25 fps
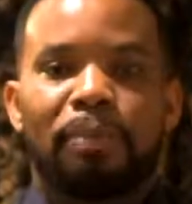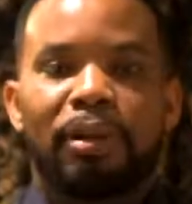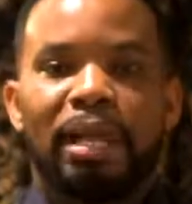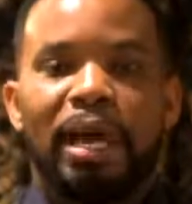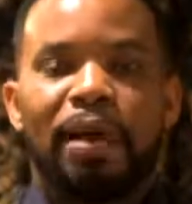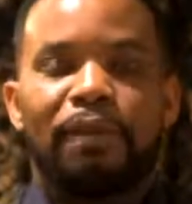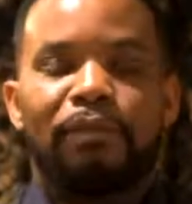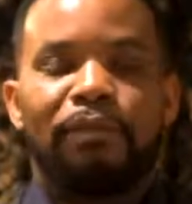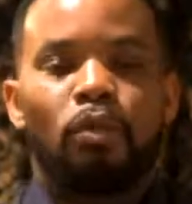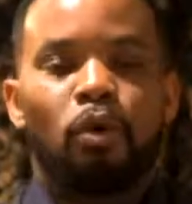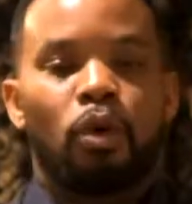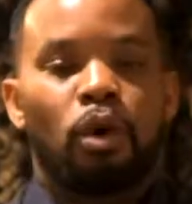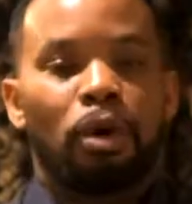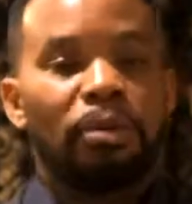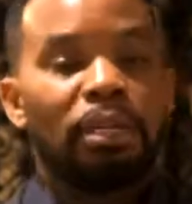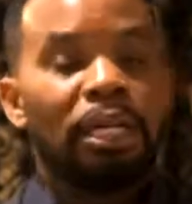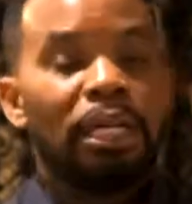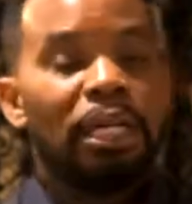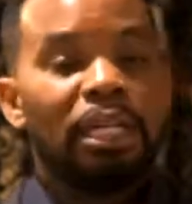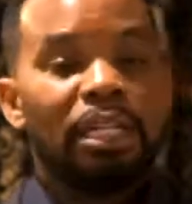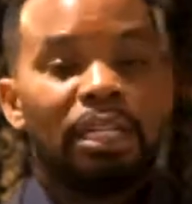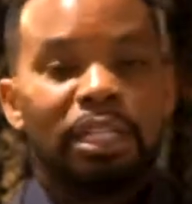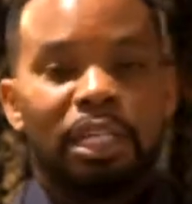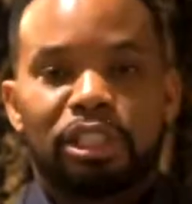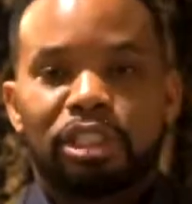platform
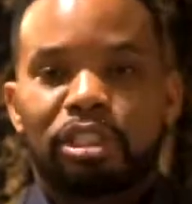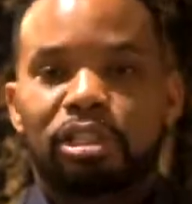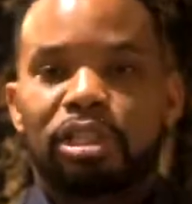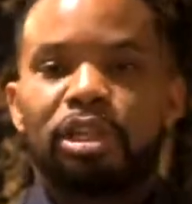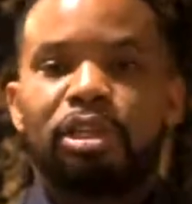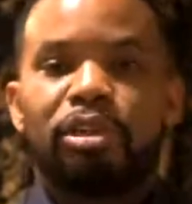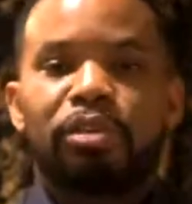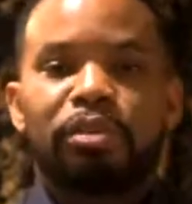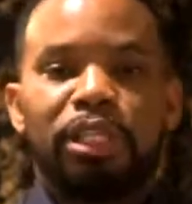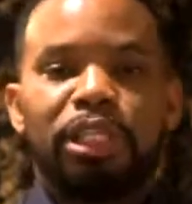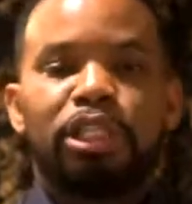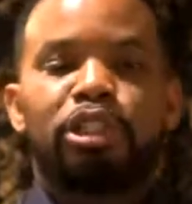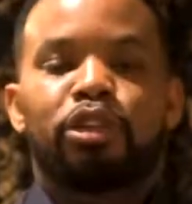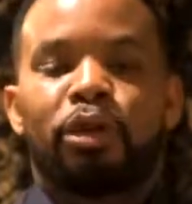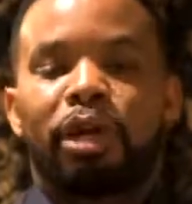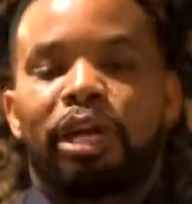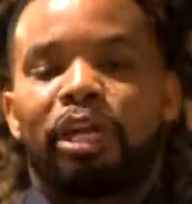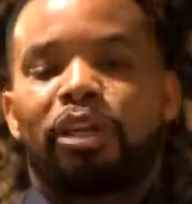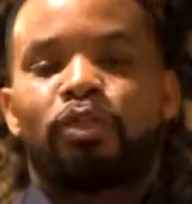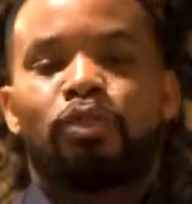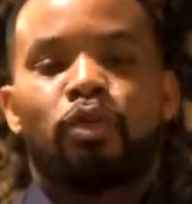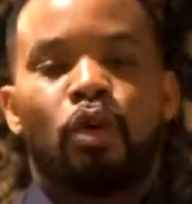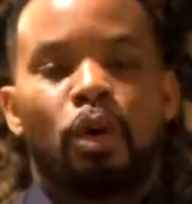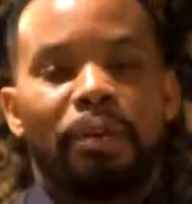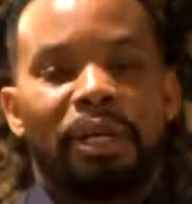that's literally
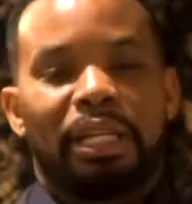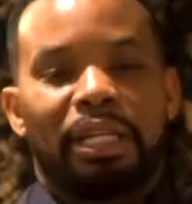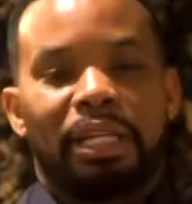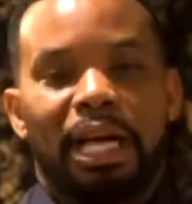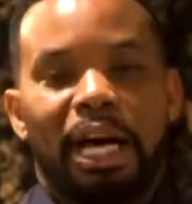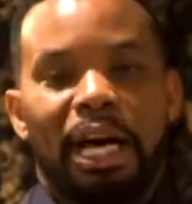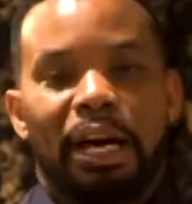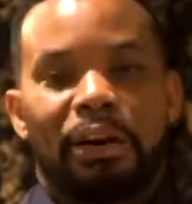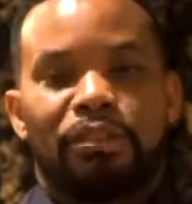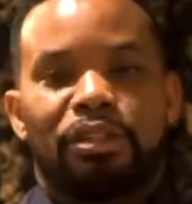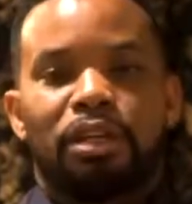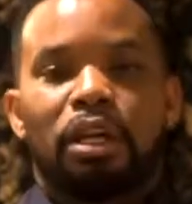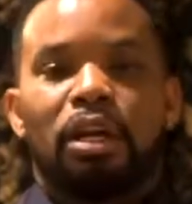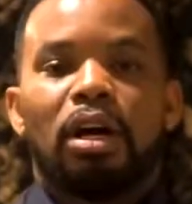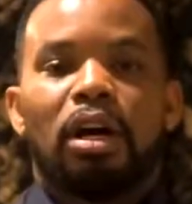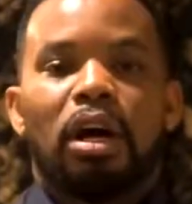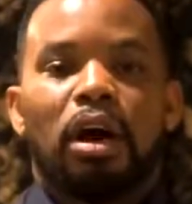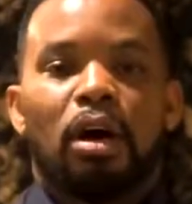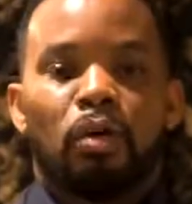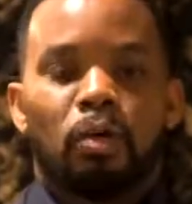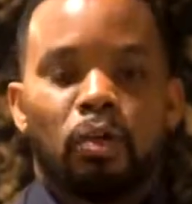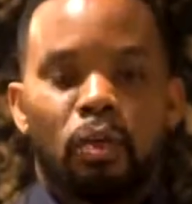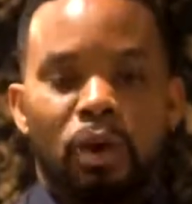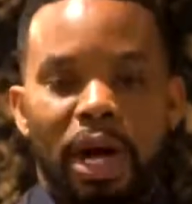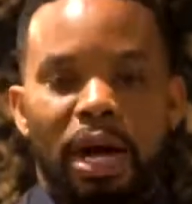transforming lives
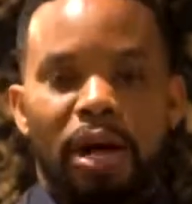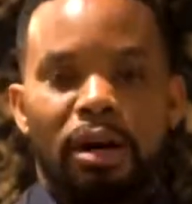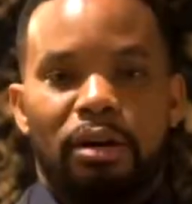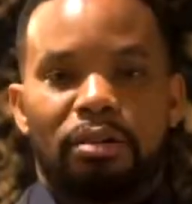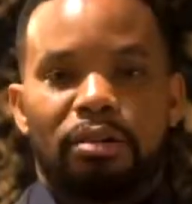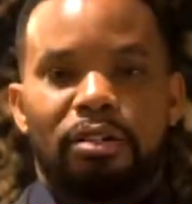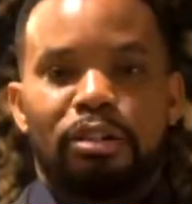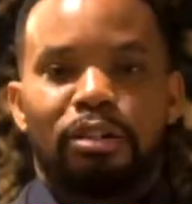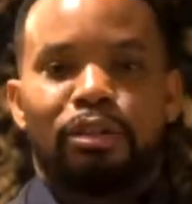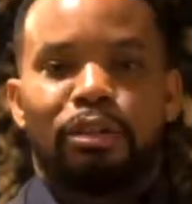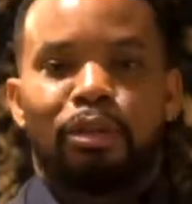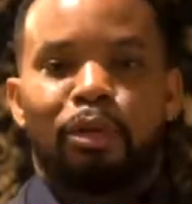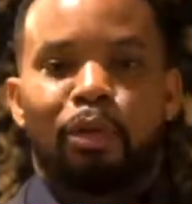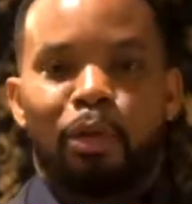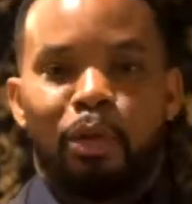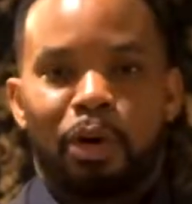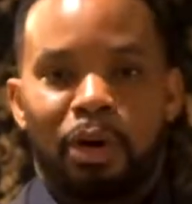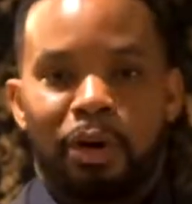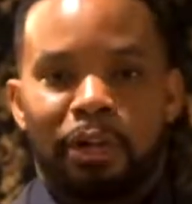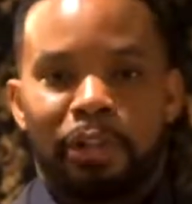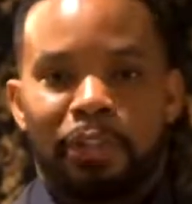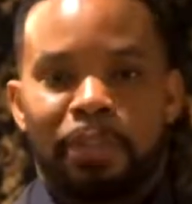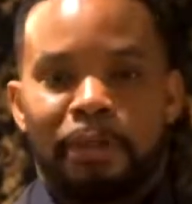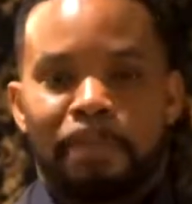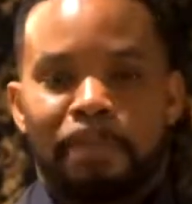around the
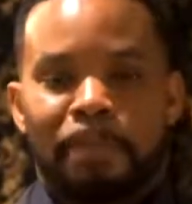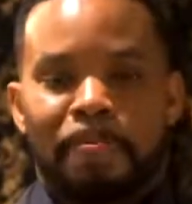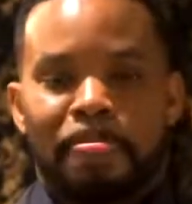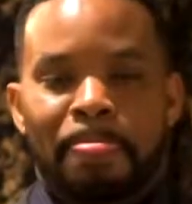world.